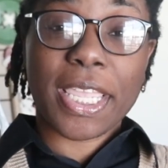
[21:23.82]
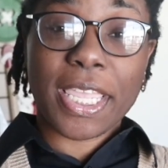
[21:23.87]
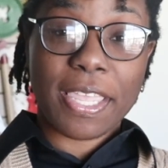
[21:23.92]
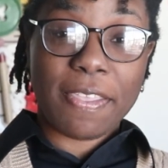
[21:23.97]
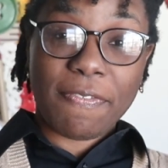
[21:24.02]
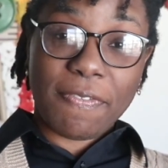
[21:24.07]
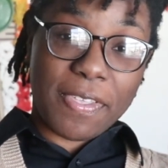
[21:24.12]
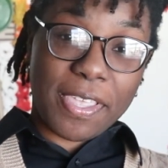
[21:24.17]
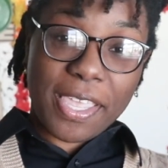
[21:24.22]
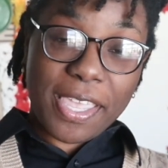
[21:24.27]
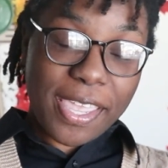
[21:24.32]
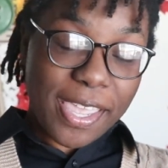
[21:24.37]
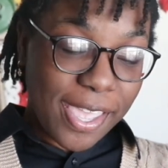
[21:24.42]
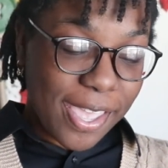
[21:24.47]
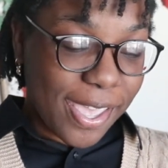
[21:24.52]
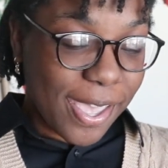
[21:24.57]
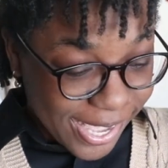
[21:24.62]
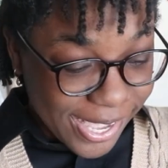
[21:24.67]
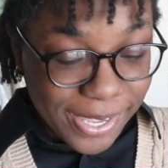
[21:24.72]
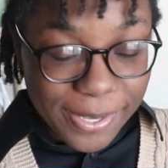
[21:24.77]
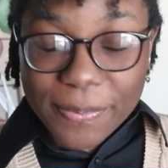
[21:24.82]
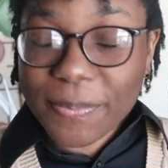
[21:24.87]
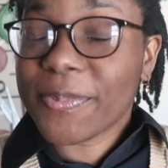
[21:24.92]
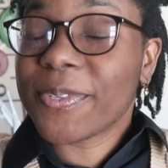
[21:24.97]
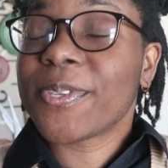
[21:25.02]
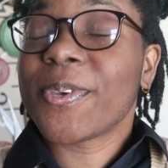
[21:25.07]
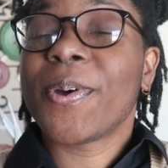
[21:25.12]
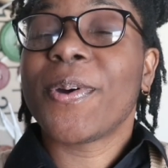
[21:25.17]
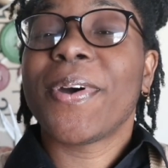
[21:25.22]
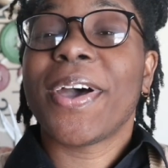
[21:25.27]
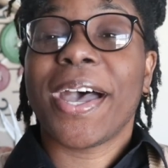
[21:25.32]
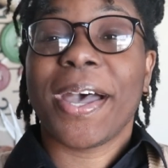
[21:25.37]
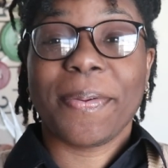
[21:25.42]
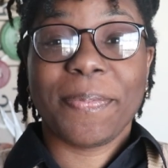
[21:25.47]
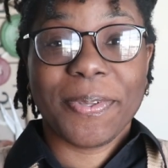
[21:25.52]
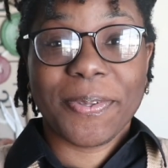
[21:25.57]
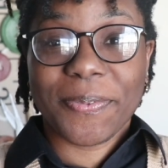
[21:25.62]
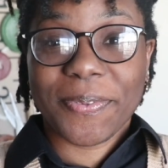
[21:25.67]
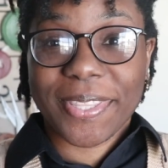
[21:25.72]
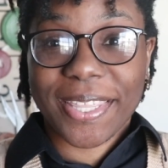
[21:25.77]
iffy. I'm so
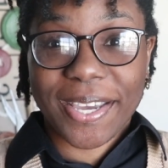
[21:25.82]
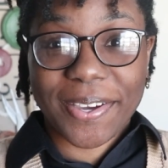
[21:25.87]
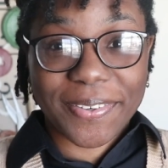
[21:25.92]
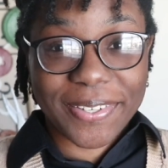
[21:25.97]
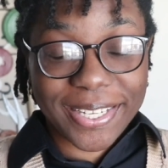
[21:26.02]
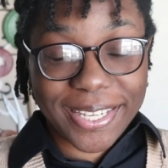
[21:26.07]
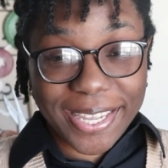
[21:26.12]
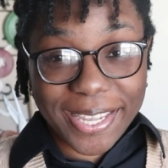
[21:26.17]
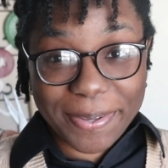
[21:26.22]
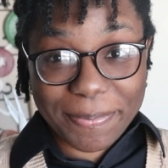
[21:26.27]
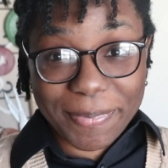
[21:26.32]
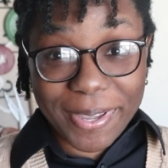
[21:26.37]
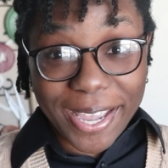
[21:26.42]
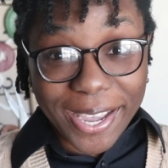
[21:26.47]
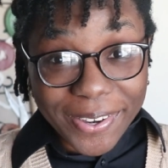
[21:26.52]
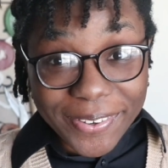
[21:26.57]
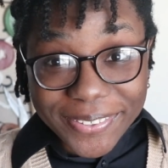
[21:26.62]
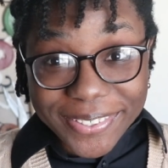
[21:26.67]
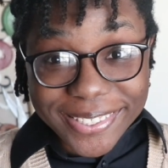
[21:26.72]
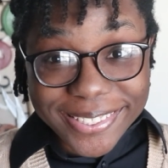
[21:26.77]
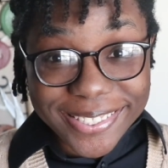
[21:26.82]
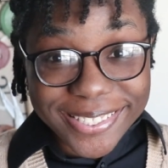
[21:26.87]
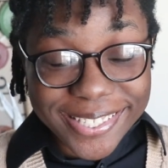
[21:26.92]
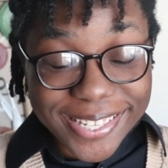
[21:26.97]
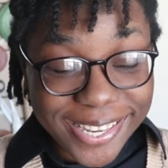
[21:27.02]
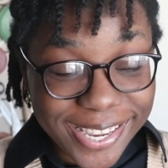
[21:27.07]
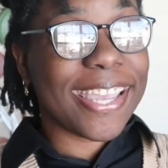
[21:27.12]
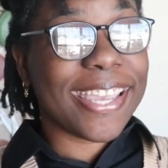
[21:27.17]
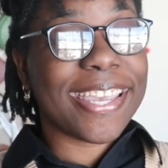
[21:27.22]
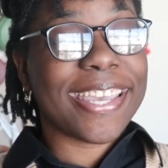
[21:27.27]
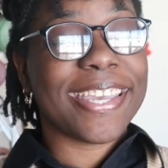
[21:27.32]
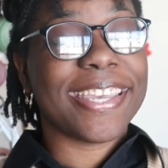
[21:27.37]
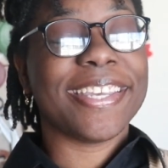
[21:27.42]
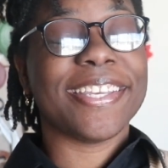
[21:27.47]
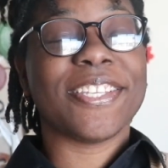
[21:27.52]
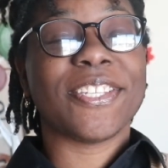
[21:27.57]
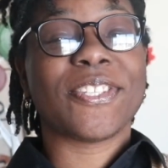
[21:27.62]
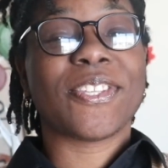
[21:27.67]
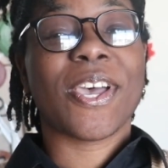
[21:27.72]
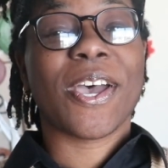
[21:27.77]
happy with how it came out. It
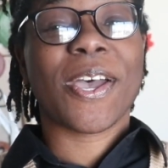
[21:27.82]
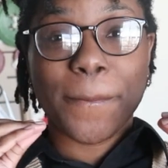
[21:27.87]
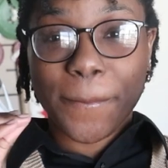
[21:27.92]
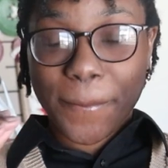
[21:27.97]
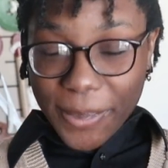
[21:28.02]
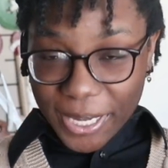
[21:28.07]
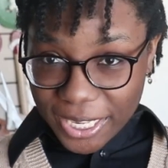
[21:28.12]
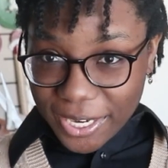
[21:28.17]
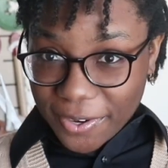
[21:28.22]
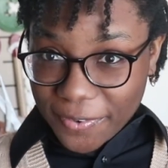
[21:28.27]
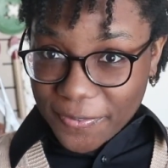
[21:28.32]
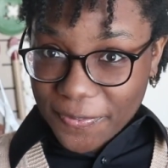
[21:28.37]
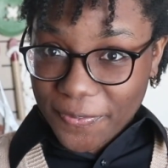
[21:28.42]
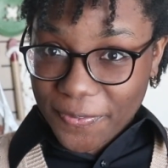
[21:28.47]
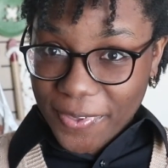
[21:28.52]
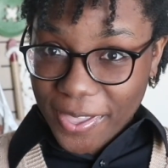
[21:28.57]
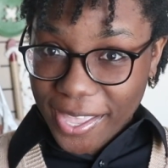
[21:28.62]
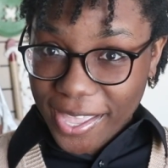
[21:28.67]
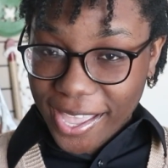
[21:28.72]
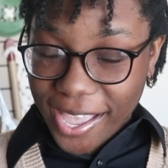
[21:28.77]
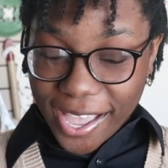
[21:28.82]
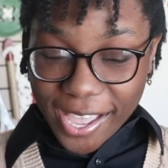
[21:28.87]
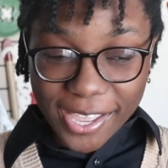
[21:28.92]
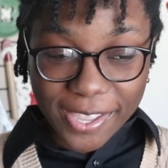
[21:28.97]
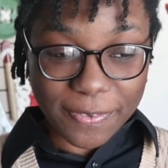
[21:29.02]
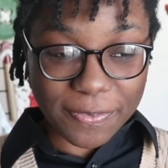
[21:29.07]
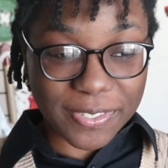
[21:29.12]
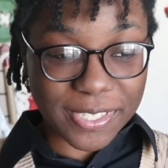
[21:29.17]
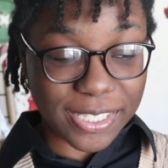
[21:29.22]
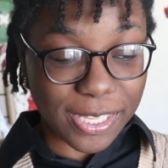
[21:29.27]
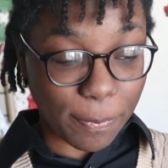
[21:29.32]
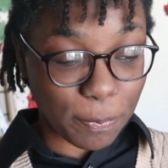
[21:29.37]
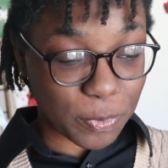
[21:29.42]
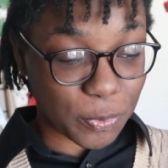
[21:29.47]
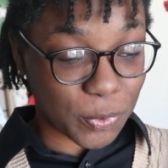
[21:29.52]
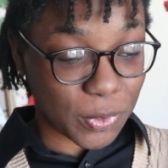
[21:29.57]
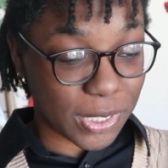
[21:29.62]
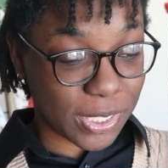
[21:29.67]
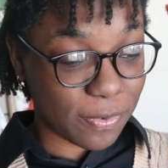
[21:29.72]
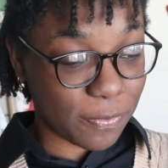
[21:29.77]
is big enough. I've
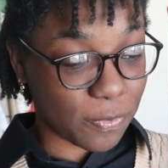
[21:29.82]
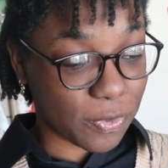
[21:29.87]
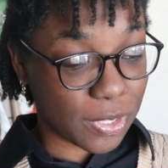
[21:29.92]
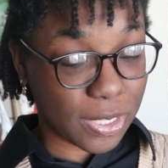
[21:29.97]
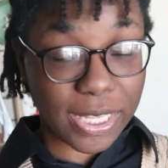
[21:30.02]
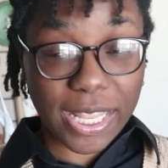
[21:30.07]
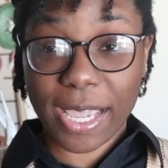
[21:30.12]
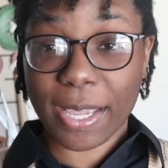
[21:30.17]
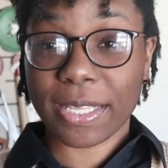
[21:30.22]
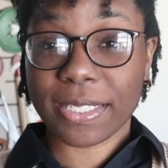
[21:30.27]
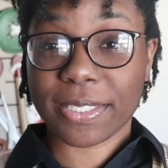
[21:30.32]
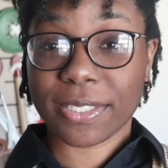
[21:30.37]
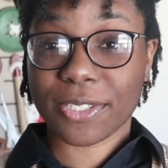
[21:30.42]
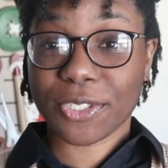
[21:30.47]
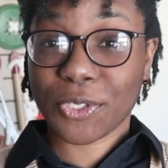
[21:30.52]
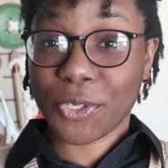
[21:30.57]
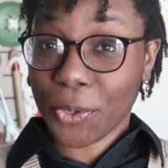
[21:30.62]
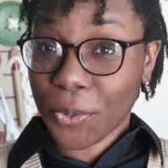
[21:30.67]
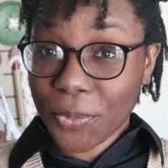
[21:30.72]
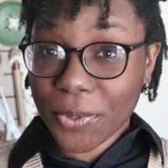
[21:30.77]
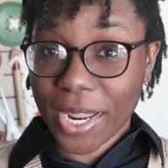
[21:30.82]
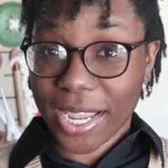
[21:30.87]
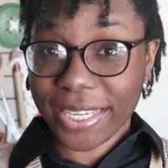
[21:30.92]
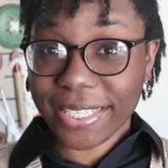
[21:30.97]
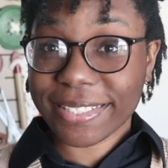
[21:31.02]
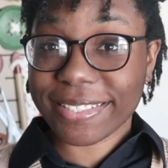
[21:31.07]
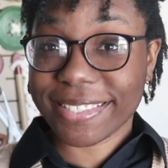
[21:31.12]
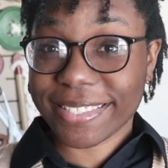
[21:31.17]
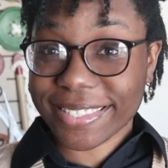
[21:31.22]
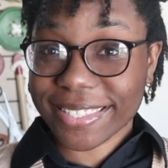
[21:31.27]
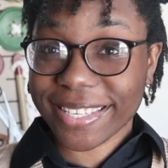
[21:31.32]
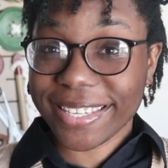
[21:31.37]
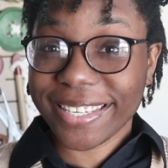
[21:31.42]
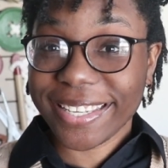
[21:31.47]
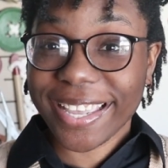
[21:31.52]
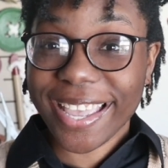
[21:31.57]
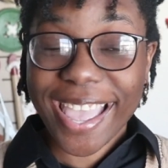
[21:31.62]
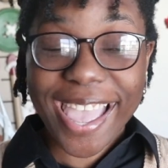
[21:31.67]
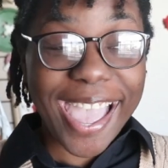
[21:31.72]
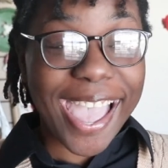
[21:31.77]
slept with it for the last 2 nights
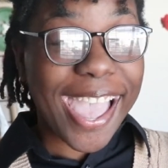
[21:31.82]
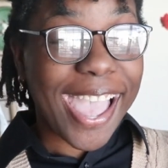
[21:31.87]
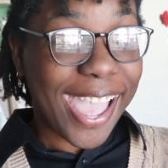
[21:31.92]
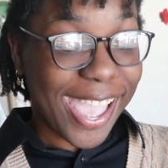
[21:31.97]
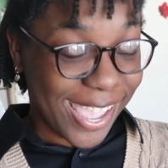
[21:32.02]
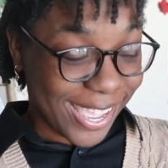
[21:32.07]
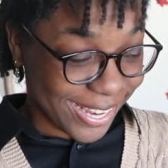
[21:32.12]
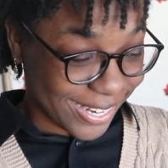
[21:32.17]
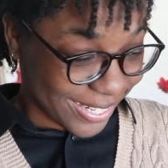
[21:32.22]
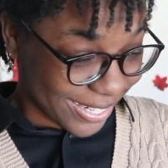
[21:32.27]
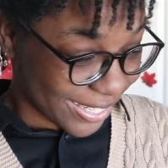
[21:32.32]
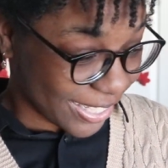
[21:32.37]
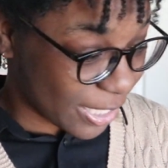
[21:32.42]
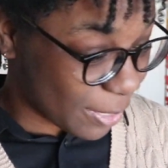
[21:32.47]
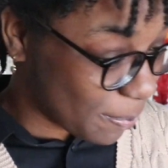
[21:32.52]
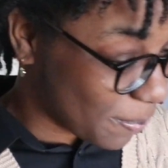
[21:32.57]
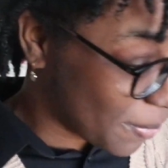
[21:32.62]
and it's